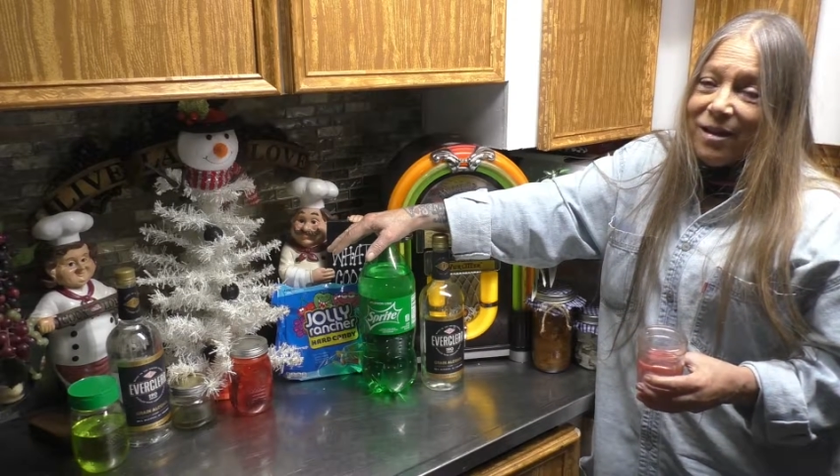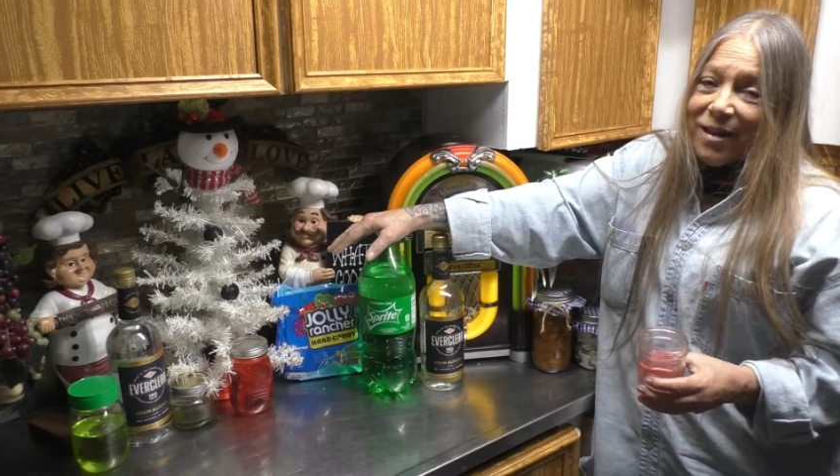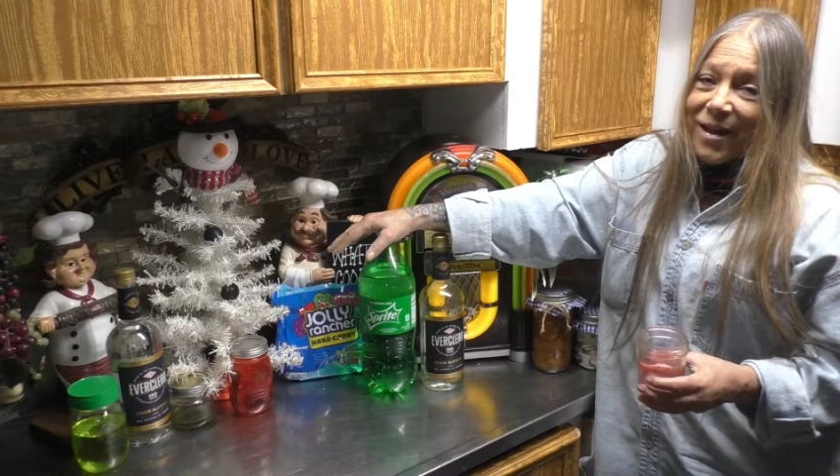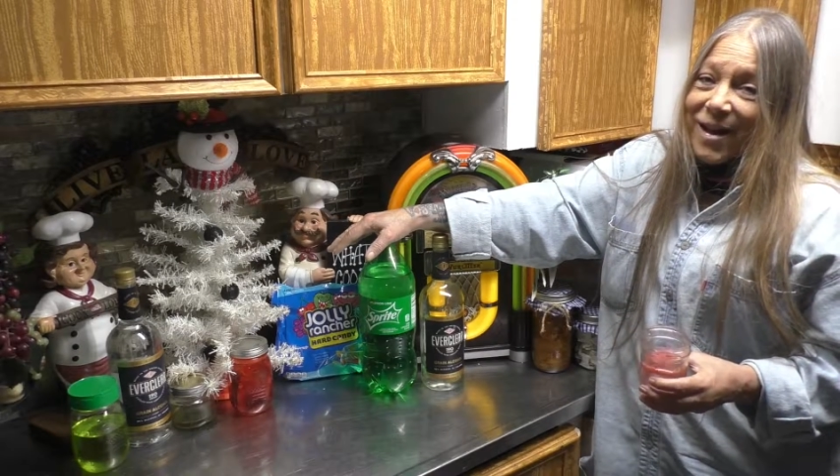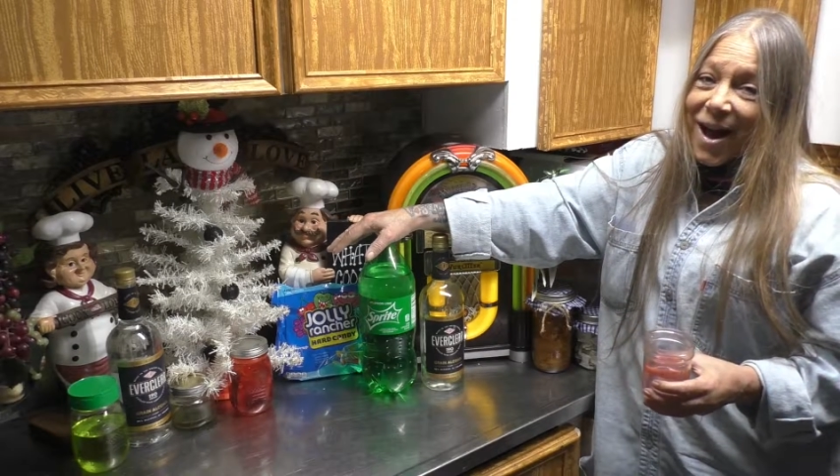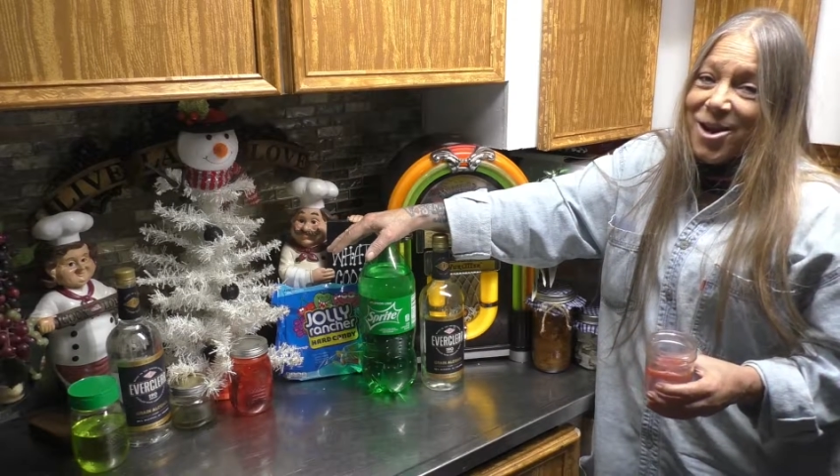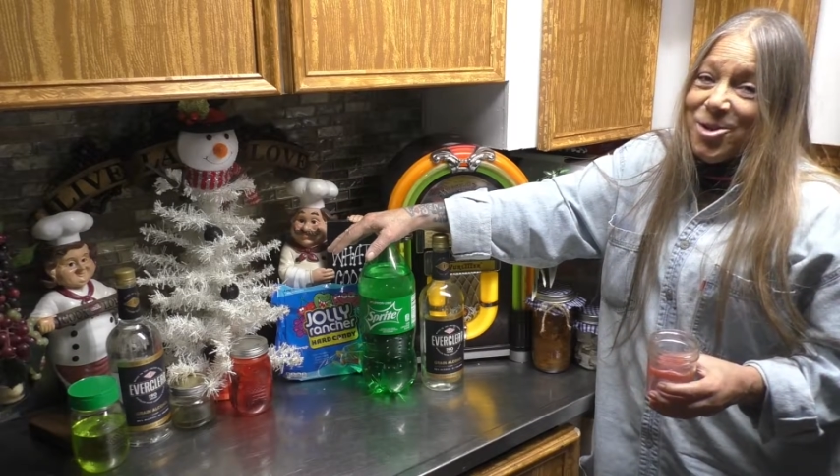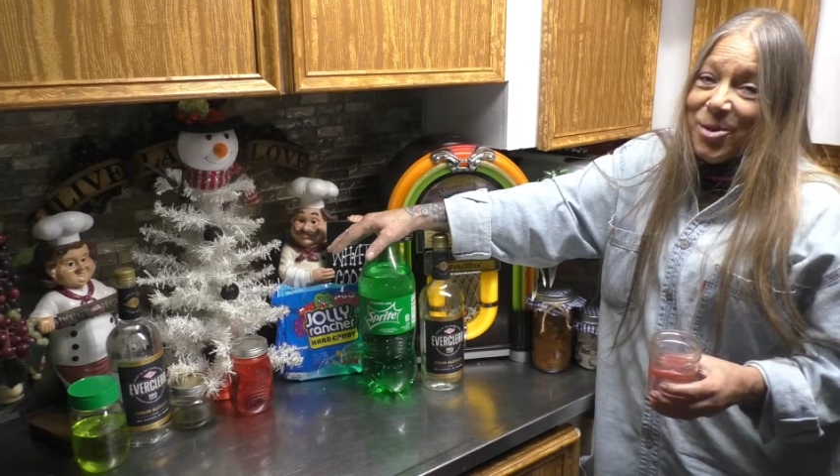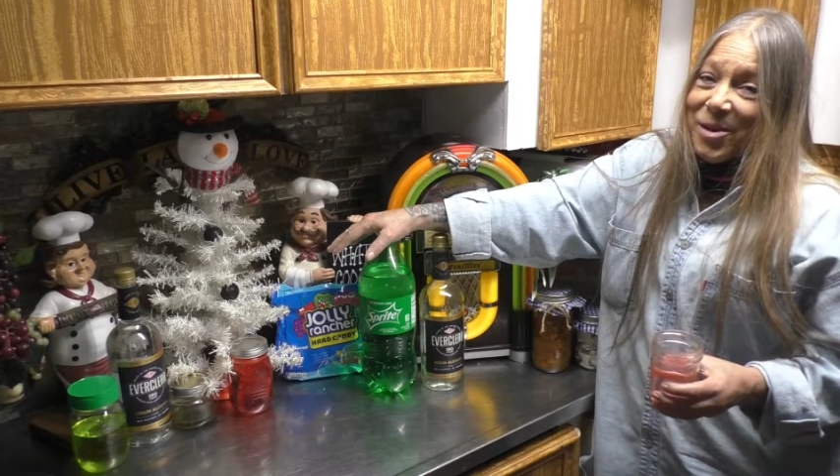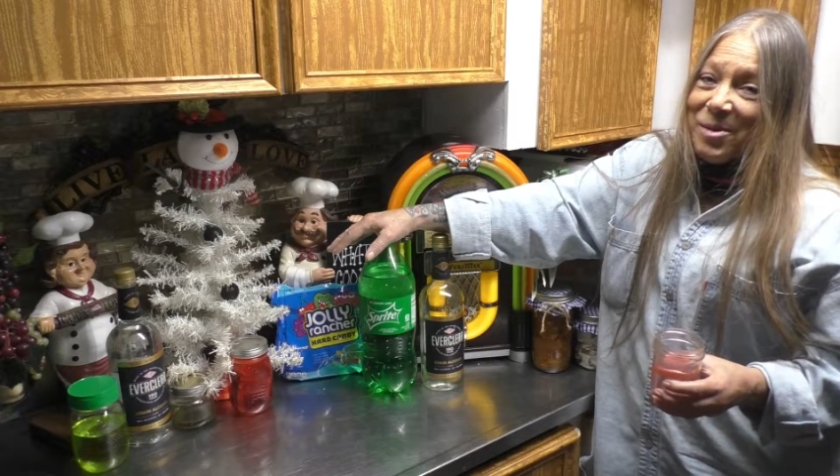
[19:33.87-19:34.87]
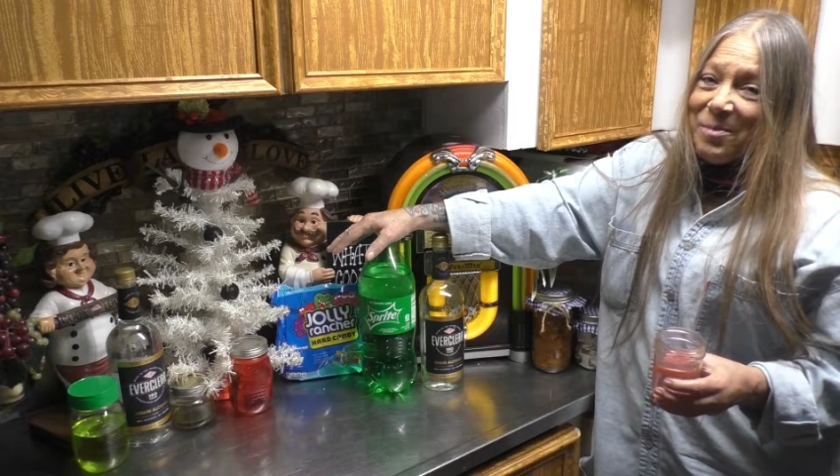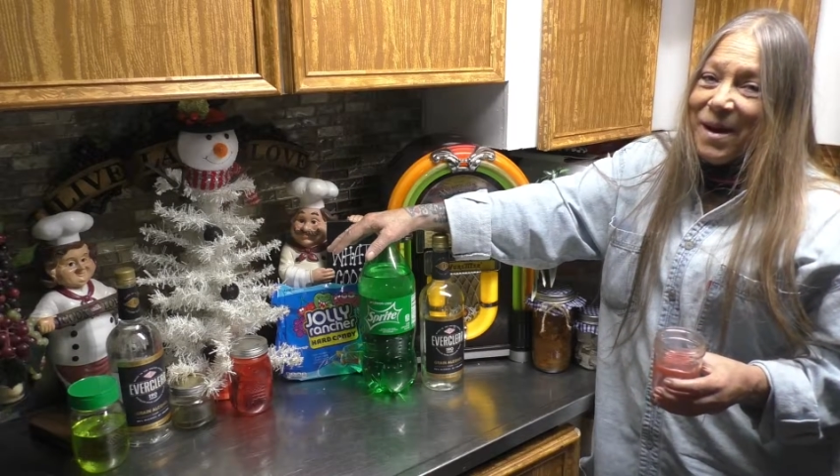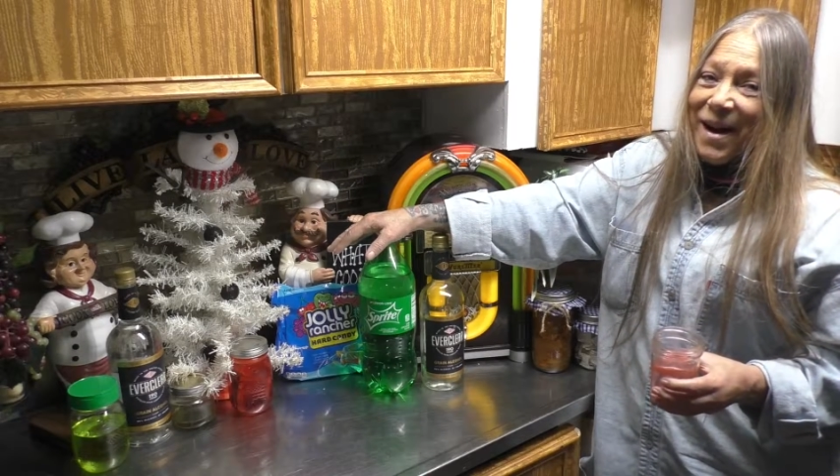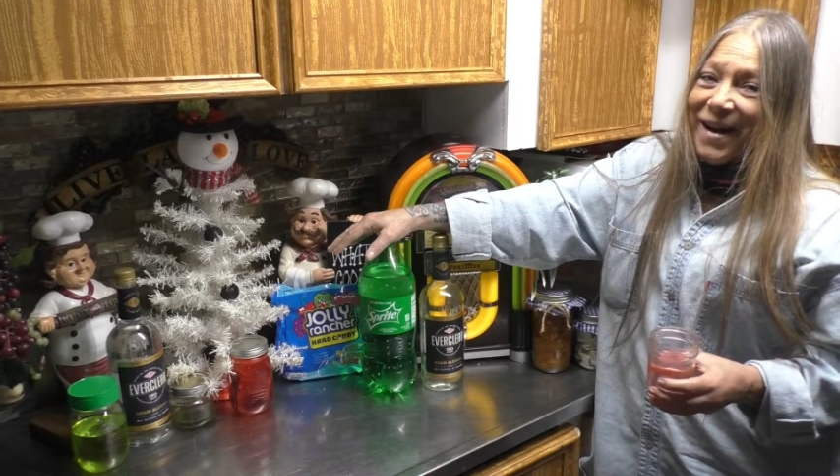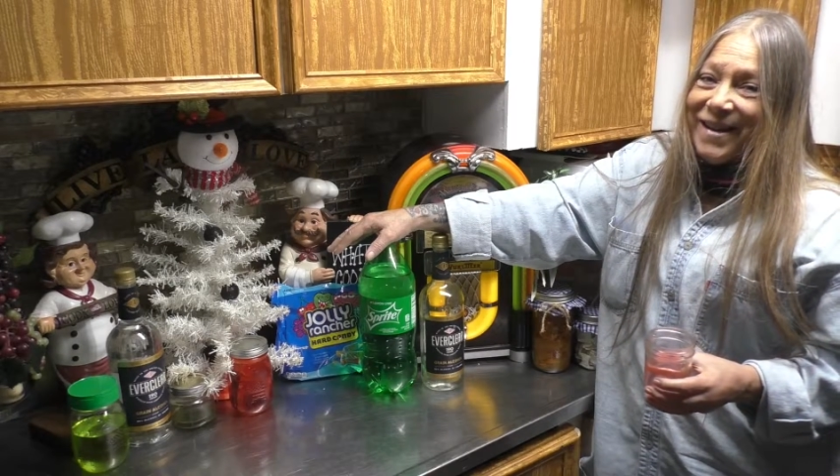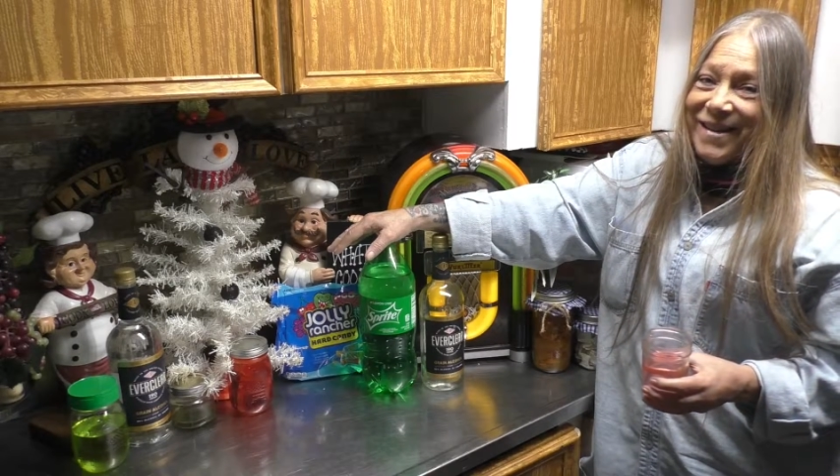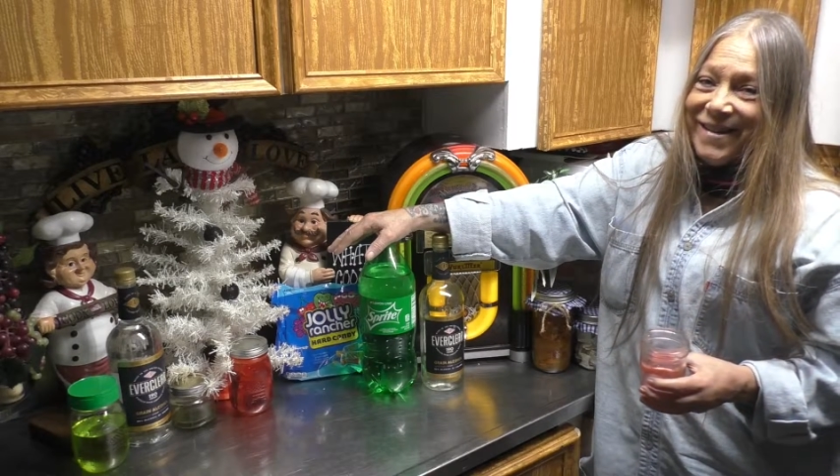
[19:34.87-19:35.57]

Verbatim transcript: like I drink mine.